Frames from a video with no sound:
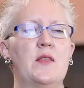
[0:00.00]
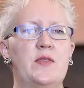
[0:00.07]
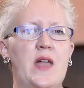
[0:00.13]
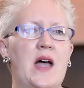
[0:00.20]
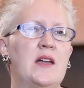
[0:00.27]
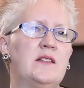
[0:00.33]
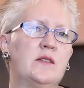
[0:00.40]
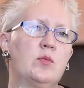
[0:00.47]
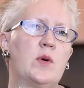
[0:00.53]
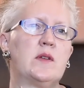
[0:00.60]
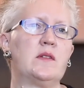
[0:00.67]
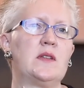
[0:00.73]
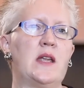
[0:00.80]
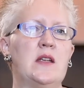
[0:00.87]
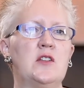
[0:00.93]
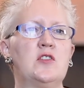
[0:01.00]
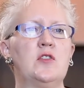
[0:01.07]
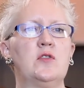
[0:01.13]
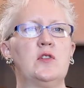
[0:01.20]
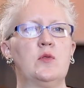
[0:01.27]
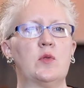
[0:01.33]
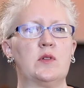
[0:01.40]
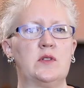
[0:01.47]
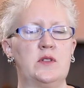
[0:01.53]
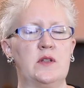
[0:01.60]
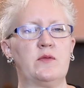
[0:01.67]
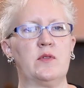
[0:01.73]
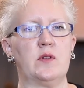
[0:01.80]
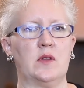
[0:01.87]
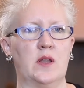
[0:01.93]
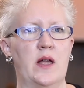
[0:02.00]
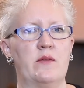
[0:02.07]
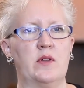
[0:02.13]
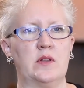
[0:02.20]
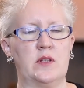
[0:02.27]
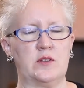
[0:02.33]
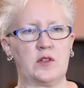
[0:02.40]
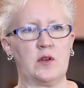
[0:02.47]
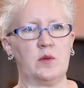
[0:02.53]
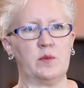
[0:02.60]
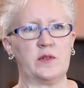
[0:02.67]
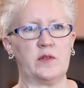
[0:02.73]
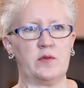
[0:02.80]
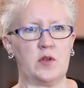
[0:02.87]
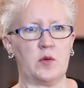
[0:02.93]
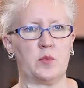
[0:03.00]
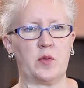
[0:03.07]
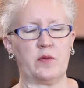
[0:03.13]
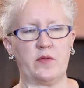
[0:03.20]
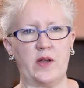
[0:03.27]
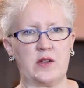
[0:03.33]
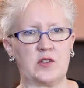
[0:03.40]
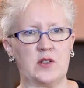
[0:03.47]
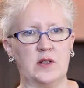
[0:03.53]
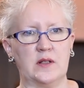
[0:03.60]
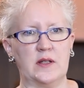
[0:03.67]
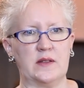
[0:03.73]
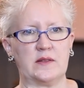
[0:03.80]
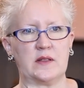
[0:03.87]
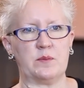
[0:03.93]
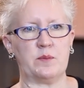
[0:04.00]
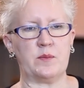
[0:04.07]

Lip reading: That's what takes you to a different level in terms of your professionalism.